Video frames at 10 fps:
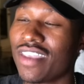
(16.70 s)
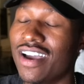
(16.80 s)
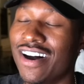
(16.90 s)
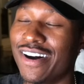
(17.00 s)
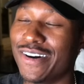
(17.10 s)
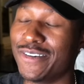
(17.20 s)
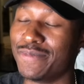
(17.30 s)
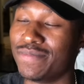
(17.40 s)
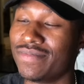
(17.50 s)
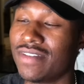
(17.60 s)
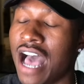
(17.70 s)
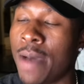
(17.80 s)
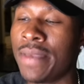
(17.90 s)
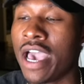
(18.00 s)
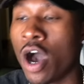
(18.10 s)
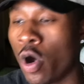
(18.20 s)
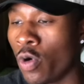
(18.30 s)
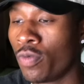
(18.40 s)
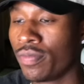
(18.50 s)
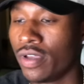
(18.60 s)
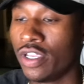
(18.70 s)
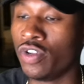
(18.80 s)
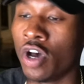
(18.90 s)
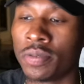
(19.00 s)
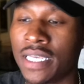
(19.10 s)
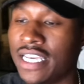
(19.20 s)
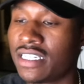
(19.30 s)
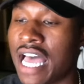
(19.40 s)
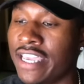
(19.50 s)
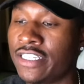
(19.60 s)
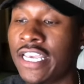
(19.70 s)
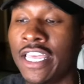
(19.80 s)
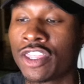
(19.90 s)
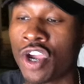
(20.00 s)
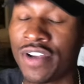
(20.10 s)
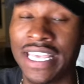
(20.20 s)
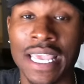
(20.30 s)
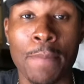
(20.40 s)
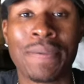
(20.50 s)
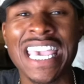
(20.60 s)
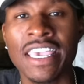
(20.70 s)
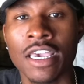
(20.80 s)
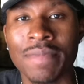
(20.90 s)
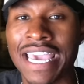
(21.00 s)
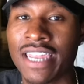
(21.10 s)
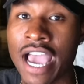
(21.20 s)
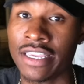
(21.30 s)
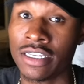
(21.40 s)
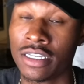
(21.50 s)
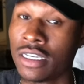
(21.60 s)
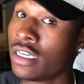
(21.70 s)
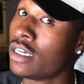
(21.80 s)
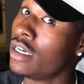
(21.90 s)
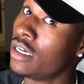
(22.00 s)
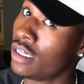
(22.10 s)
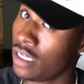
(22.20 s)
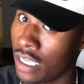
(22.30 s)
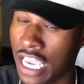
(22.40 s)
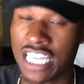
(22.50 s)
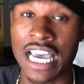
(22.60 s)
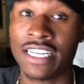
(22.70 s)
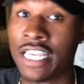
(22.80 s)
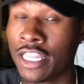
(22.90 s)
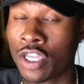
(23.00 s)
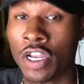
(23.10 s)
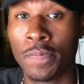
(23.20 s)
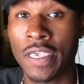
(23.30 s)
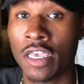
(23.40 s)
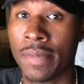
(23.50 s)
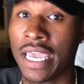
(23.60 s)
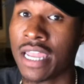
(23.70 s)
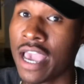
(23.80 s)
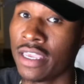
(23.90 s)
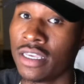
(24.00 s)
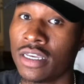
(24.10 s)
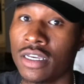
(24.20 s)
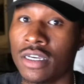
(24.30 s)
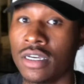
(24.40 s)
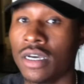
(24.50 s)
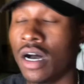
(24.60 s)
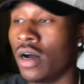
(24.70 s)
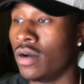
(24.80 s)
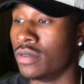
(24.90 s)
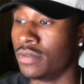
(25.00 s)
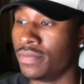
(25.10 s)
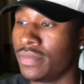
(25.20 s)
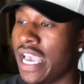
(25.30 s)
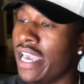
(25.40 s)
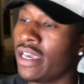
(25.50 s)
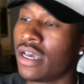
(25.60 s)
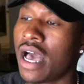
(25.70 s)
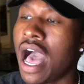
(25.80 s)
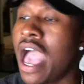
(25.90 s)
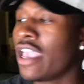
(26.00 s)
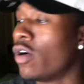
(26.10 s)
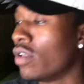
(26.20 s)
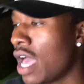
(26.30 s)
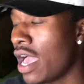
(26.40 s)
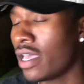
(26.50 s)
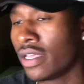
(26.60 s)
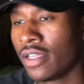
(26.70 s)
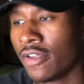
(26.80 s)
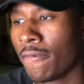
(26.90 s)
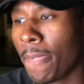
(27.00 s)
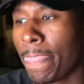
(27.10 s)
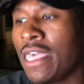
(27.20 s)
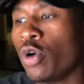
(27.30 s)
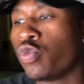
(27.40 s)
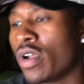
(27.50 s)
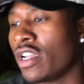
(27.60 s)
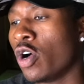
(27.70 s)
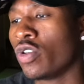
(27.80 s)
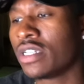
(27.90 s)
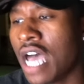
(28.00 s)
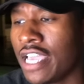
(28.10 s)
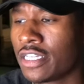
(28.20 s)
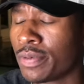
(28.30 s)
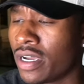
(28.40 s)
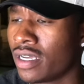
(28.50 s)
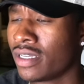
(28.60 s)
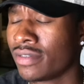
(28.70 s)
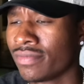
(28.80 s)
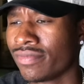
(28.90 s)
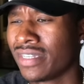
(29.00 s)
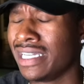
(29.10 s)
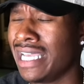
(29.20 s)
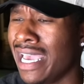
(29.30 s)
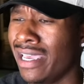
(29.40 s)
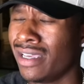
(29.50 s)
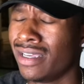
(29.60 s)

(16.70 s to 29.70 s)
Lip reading: I'm at home. You know what I'm saying? It's like 10:30 p.m. at night. It's like 10:30 p.m. at night. And I ain't gonna lie. It was one of those nights, bro, that